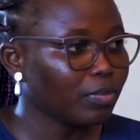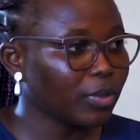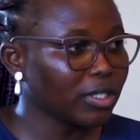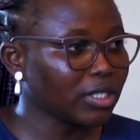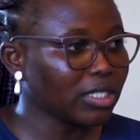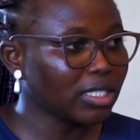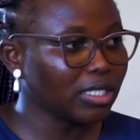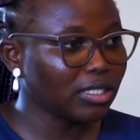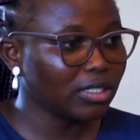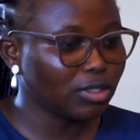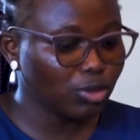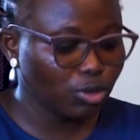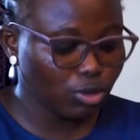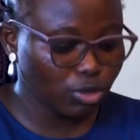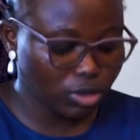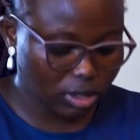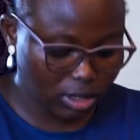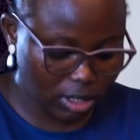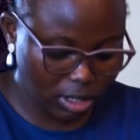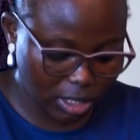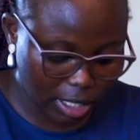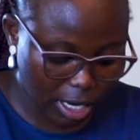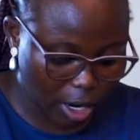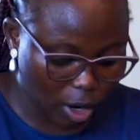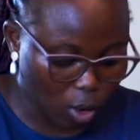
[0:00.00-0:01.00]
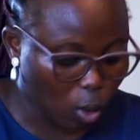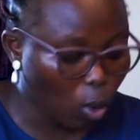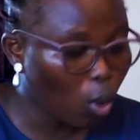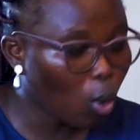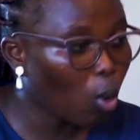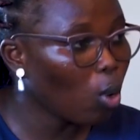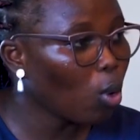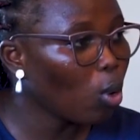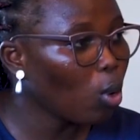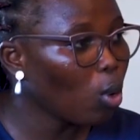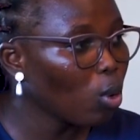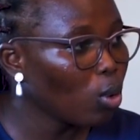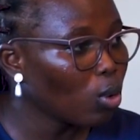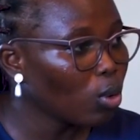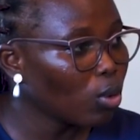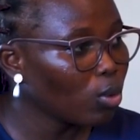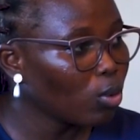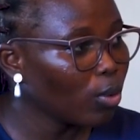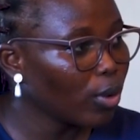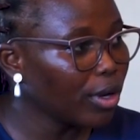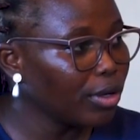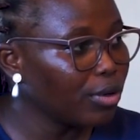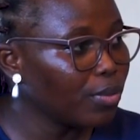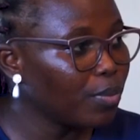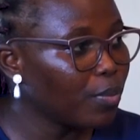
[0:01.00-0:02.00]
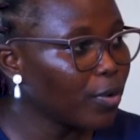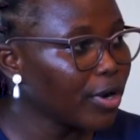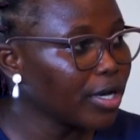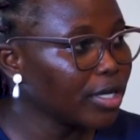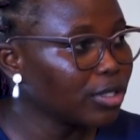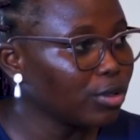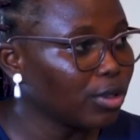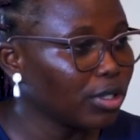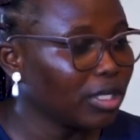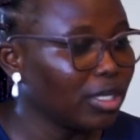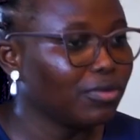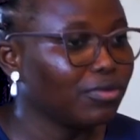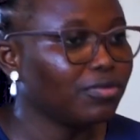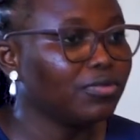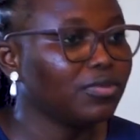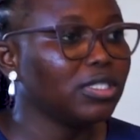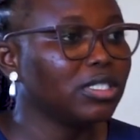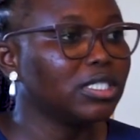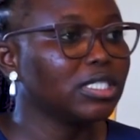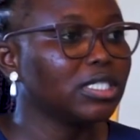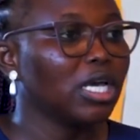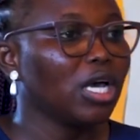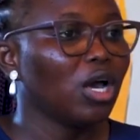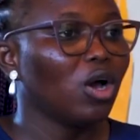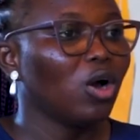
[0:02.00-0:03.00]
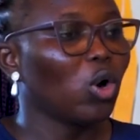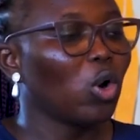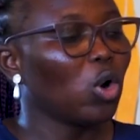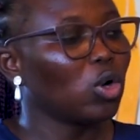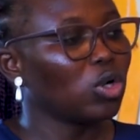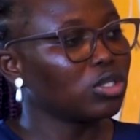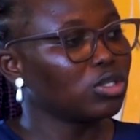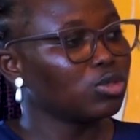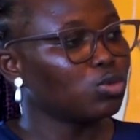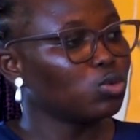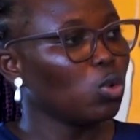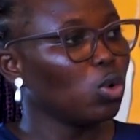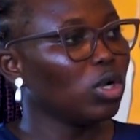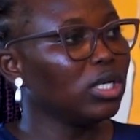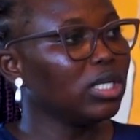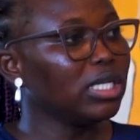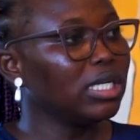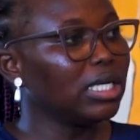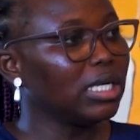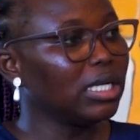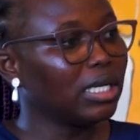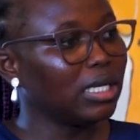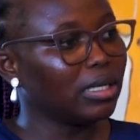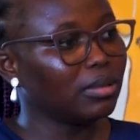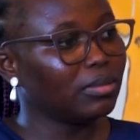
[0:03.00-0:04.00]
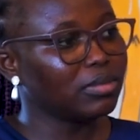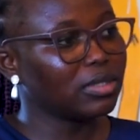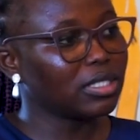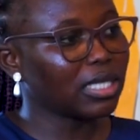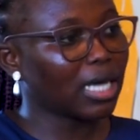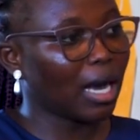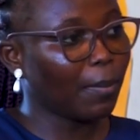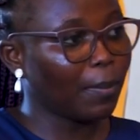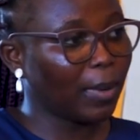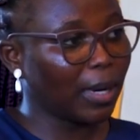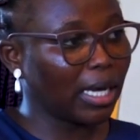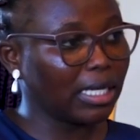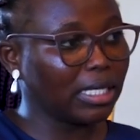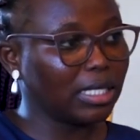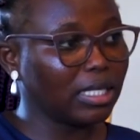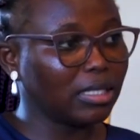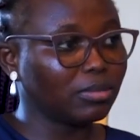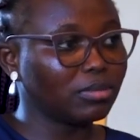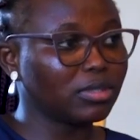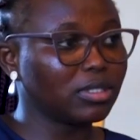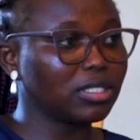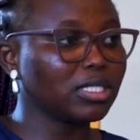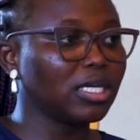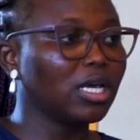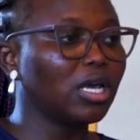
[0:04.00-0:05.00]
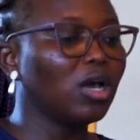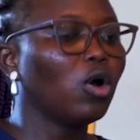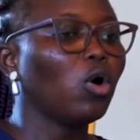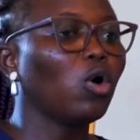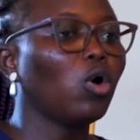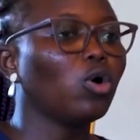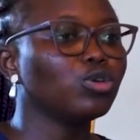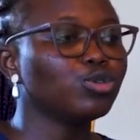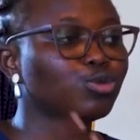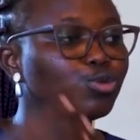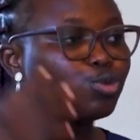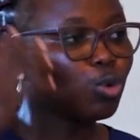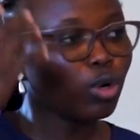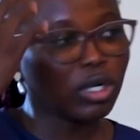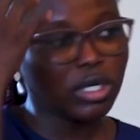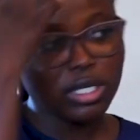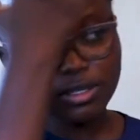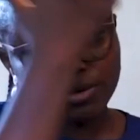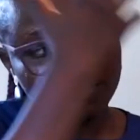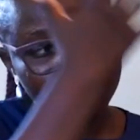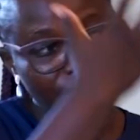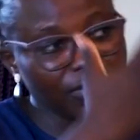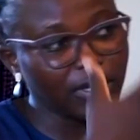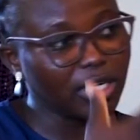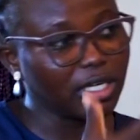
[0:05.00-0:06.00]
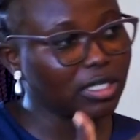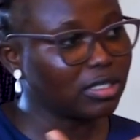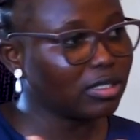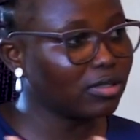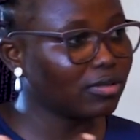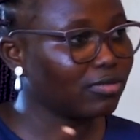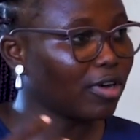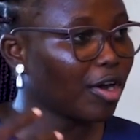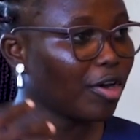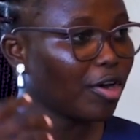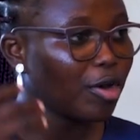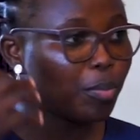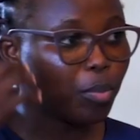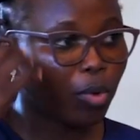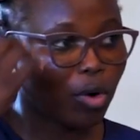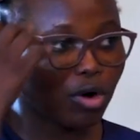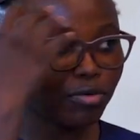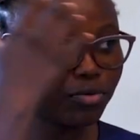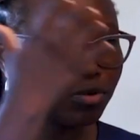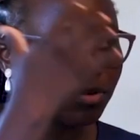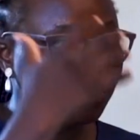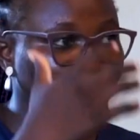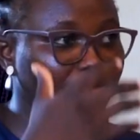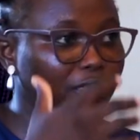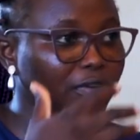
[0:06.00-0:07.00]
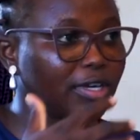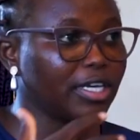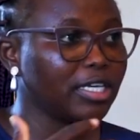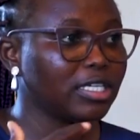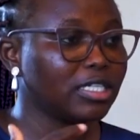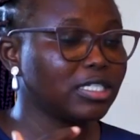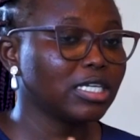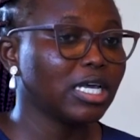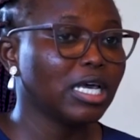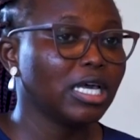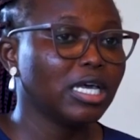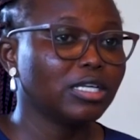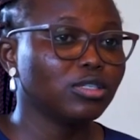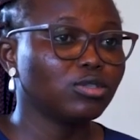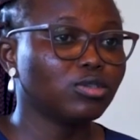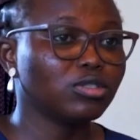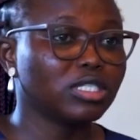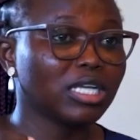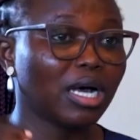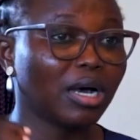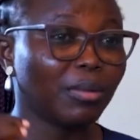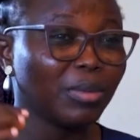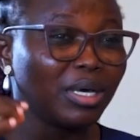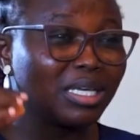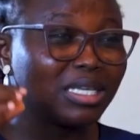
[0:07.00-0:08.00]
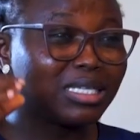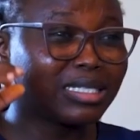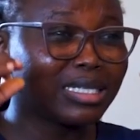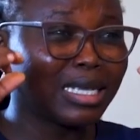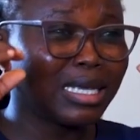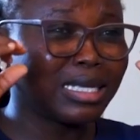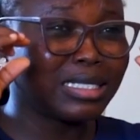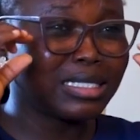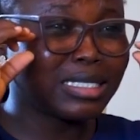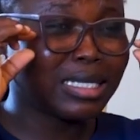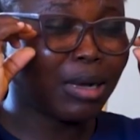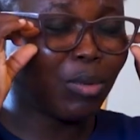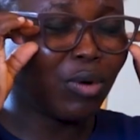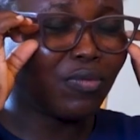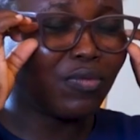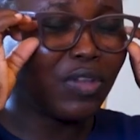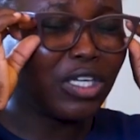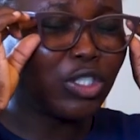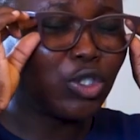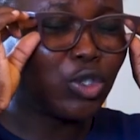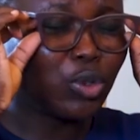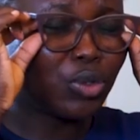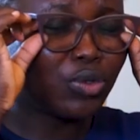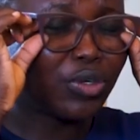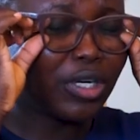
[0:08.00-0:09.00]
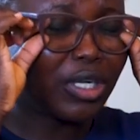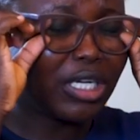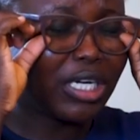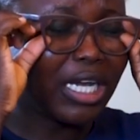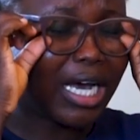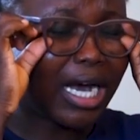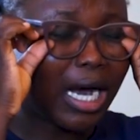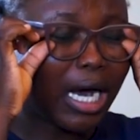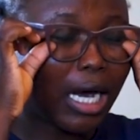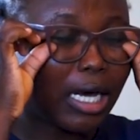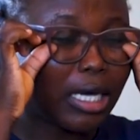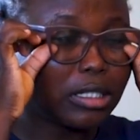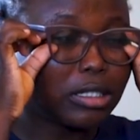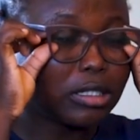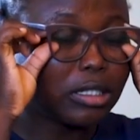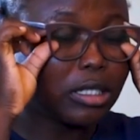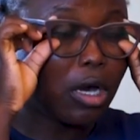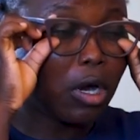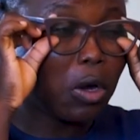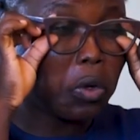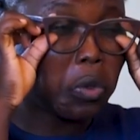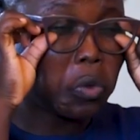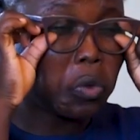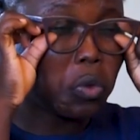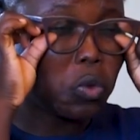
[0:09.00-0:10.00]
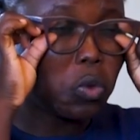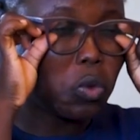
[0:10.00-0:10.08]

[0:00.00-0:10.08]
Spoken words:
Pitting, you see a hole when you press on the feet, or swollen limbs, upper limbs, or swollen face, very puffy face. To some extent, some of the children, their eyes get